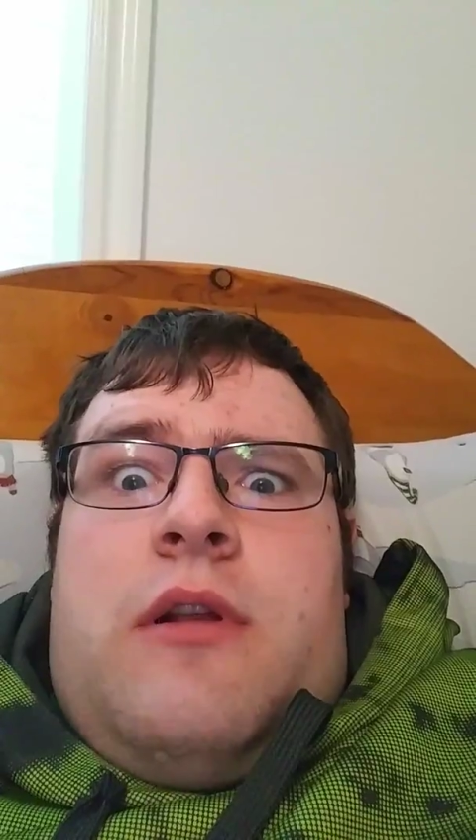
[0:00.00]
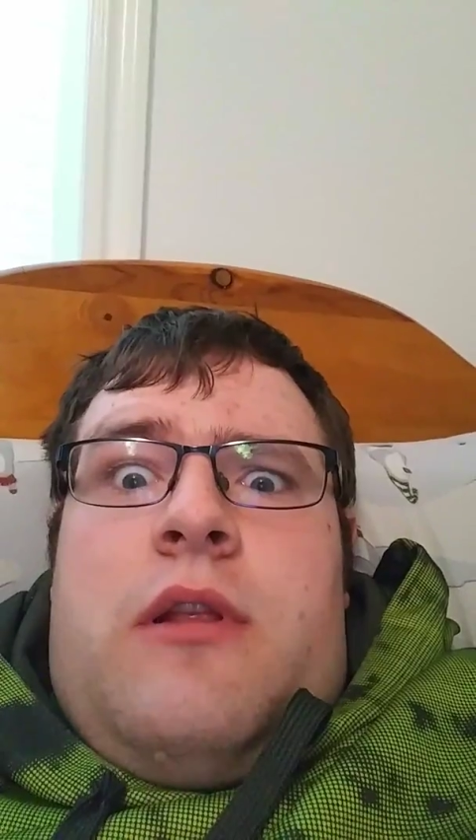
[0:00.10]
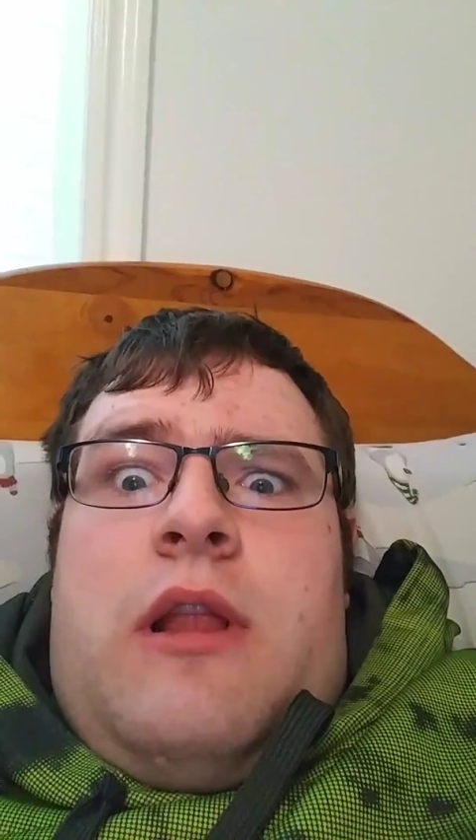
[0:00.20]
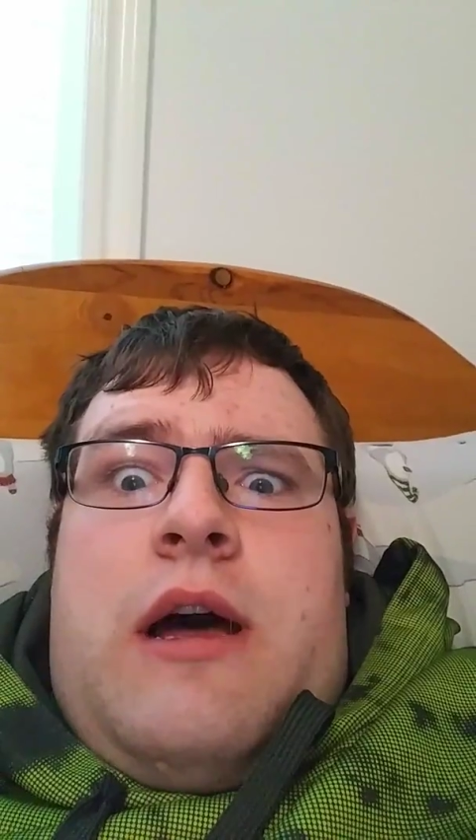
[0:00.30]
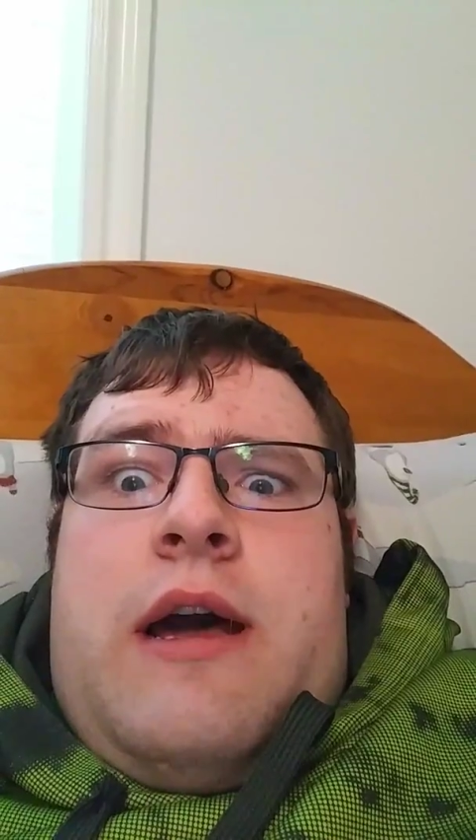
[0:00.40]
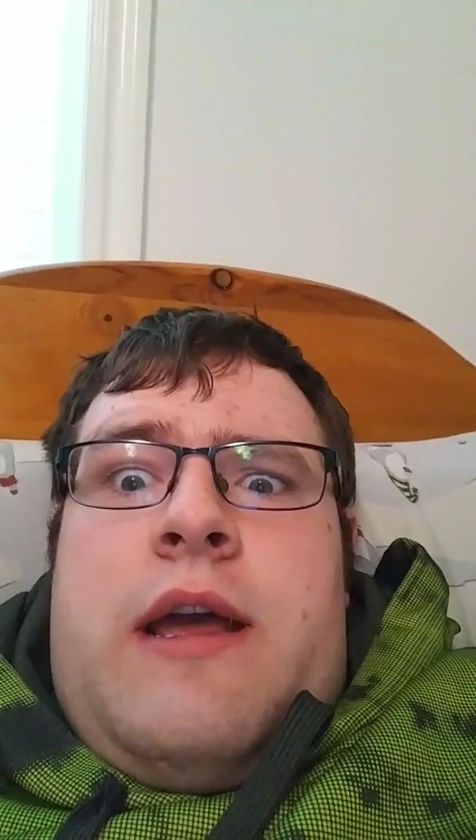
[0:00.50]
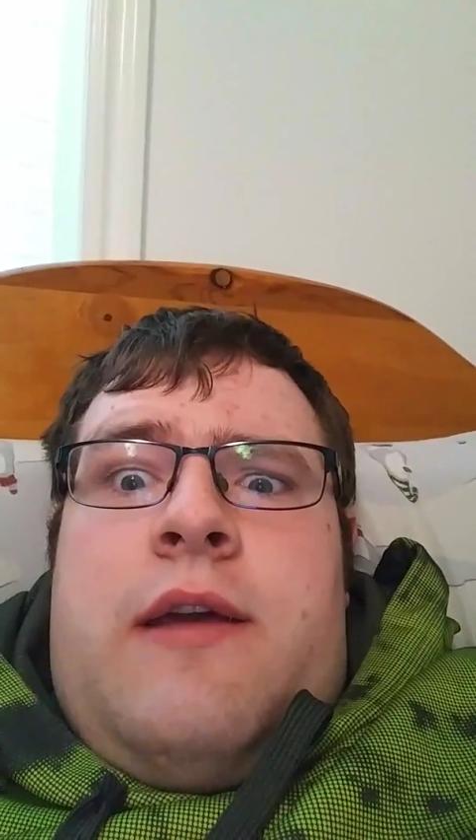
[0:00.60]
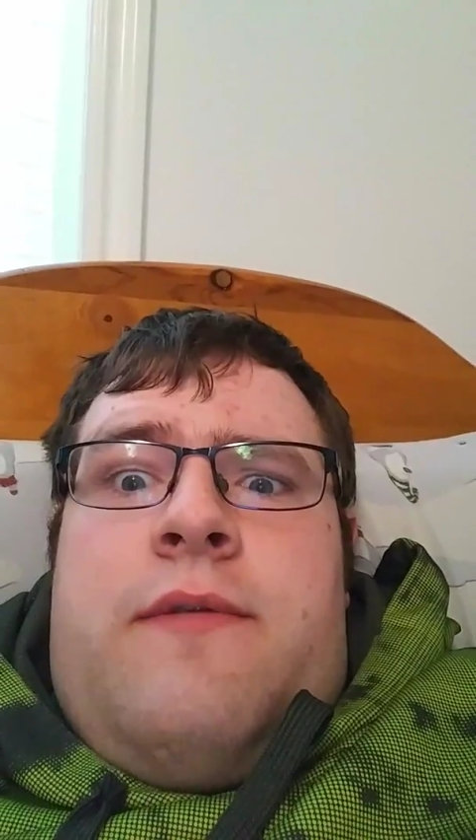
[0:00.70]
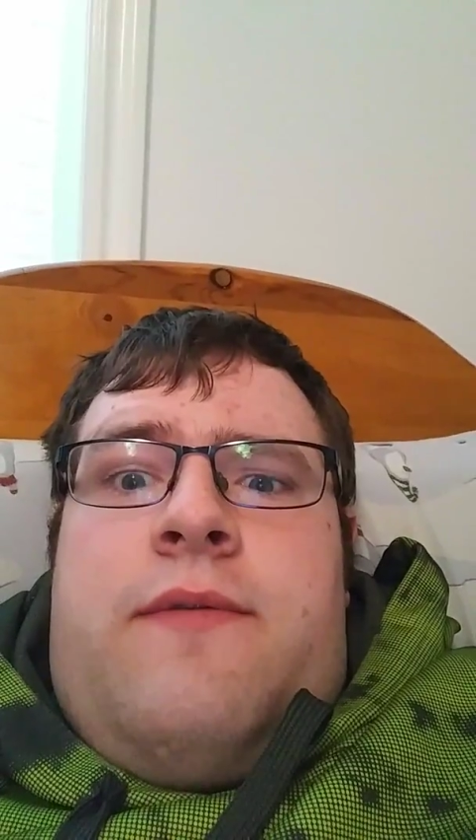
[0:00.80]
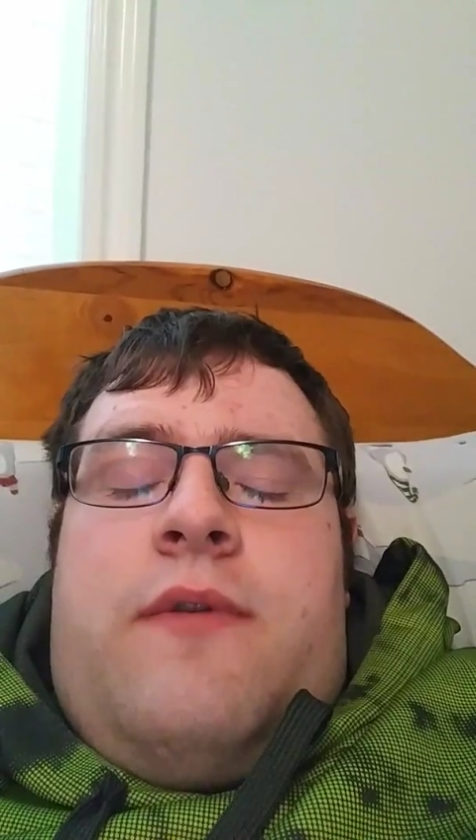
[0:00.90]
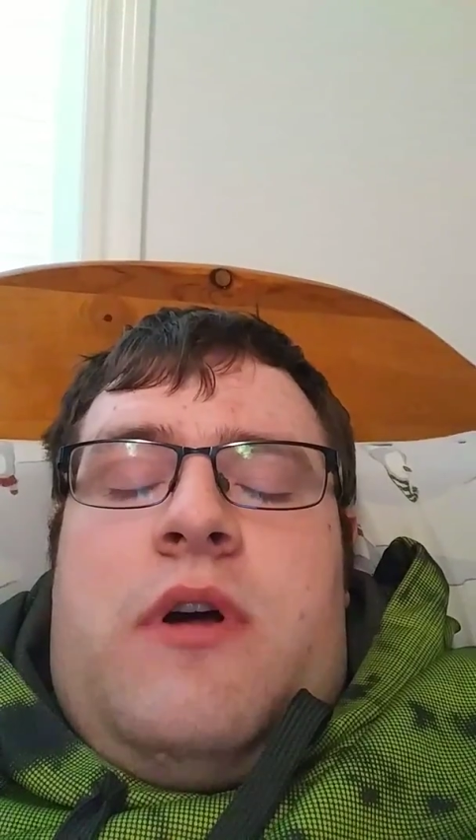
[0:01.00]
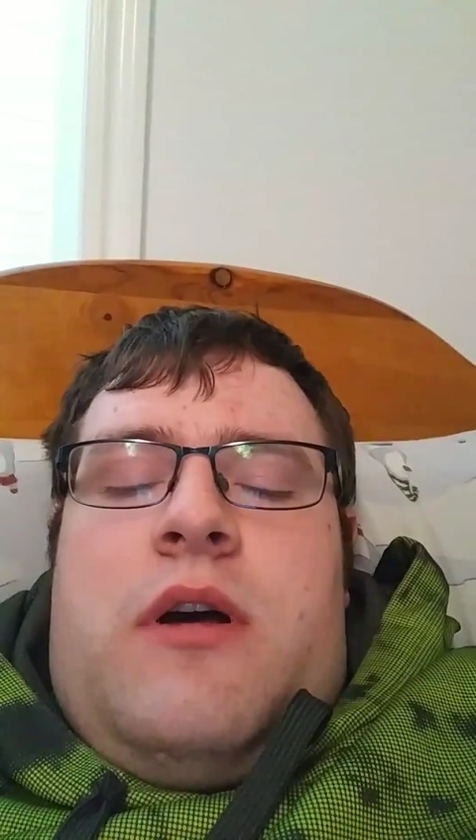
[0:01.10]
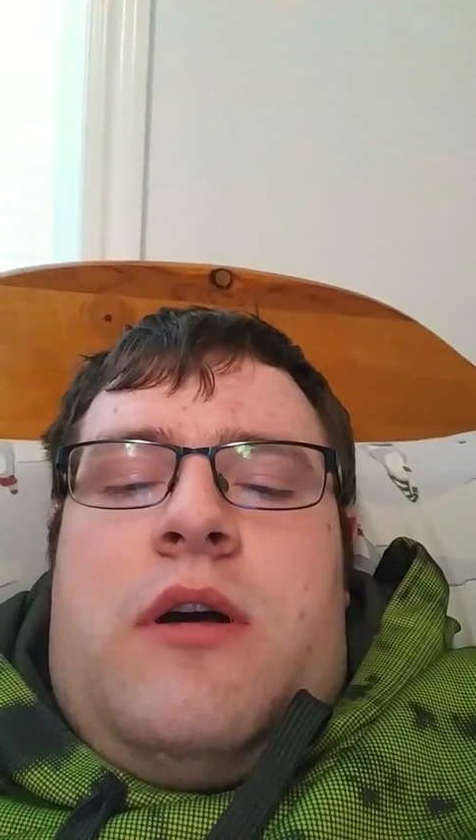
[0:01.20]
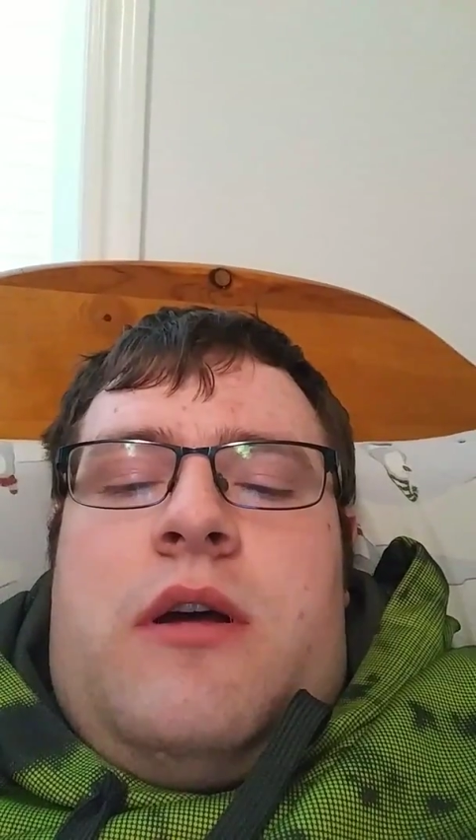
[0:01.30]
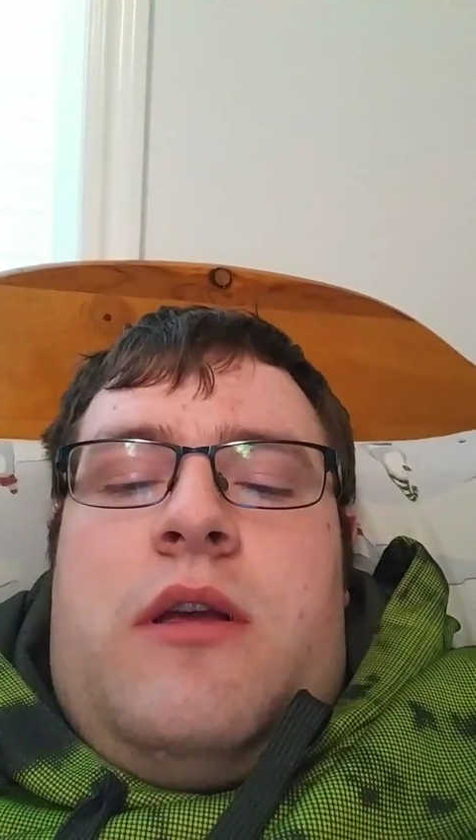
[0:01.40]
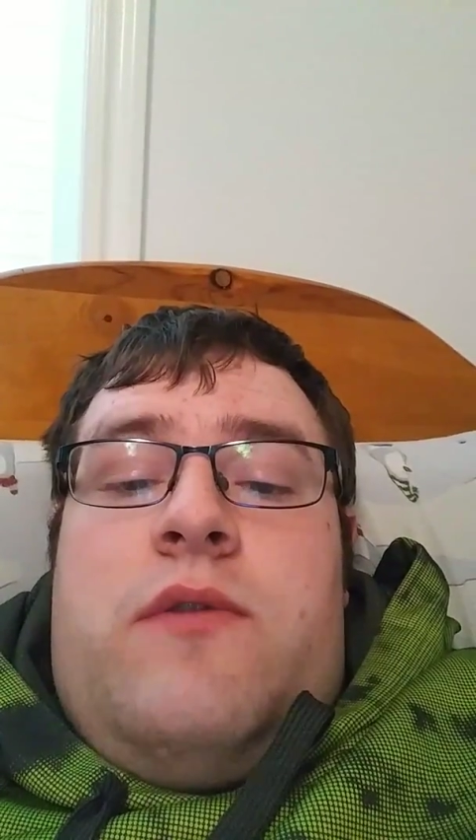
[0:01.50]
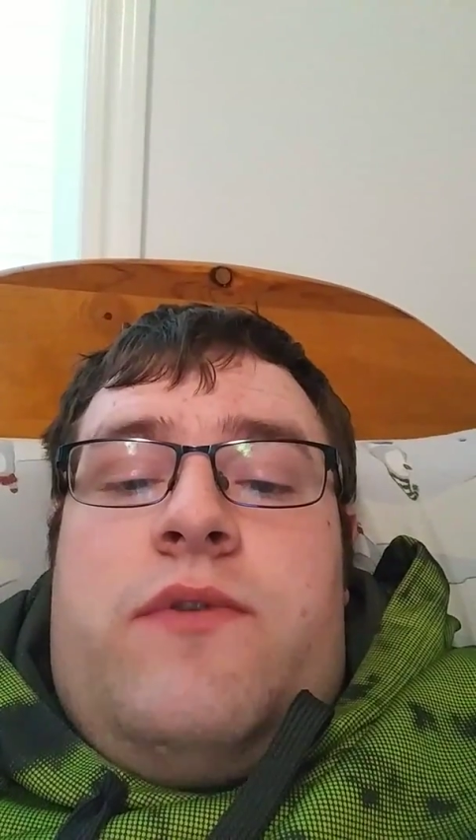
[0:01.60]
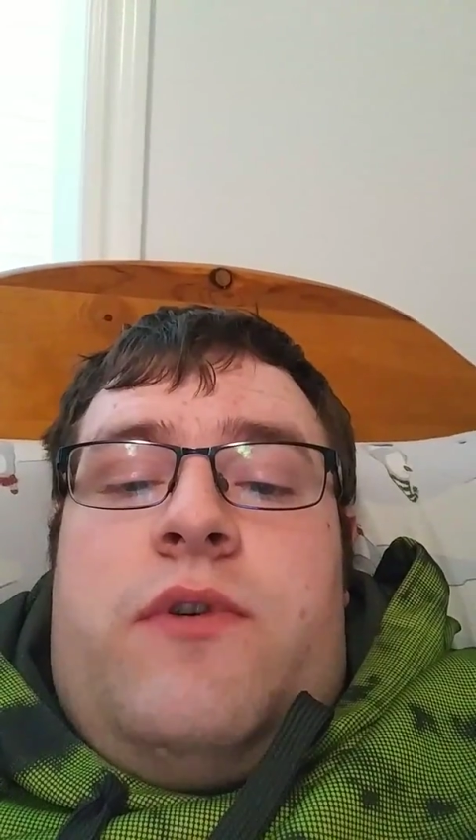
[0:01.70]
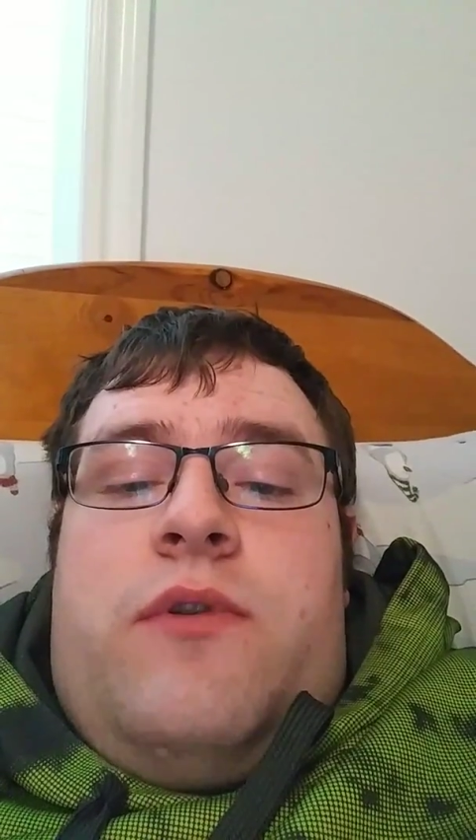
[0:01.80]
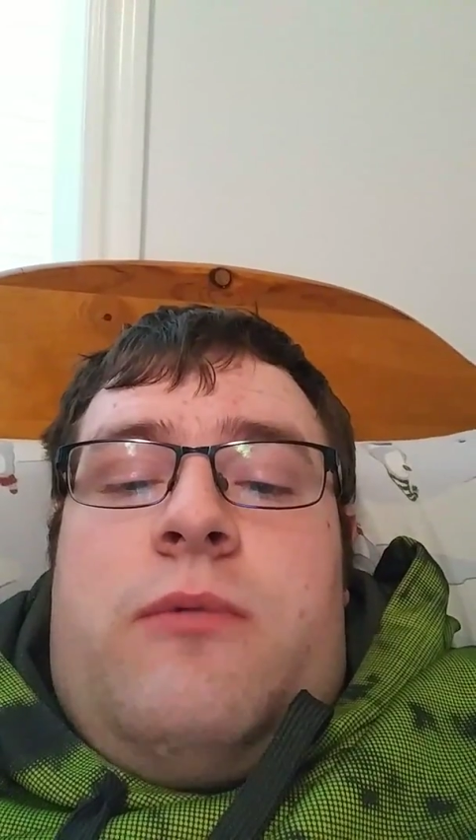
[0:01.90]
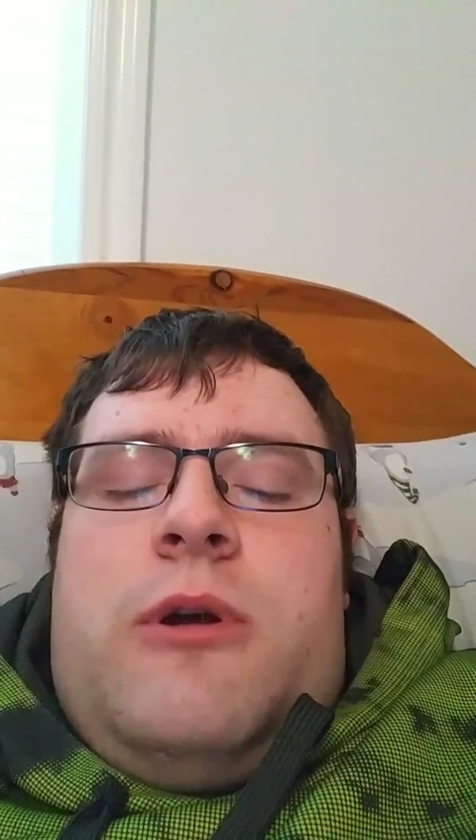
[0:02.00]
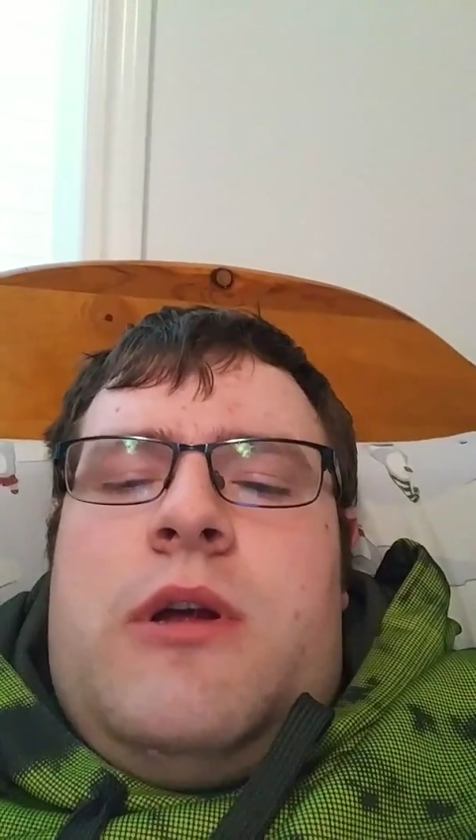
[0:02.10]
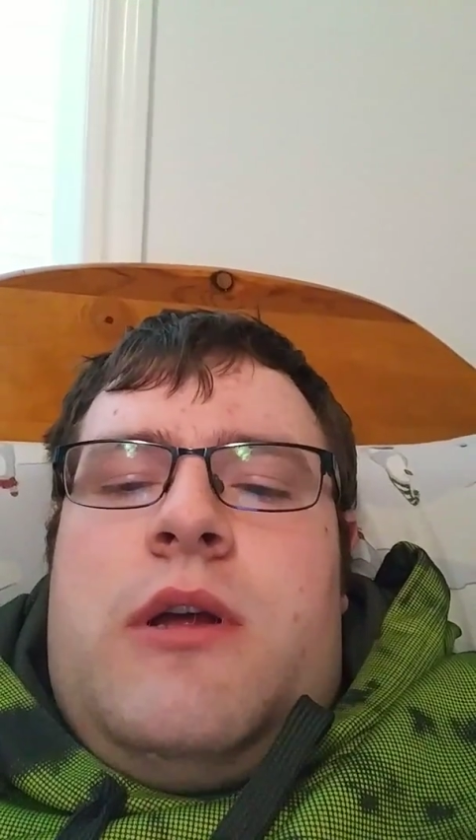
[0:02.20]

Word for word: on live uh, YouTube.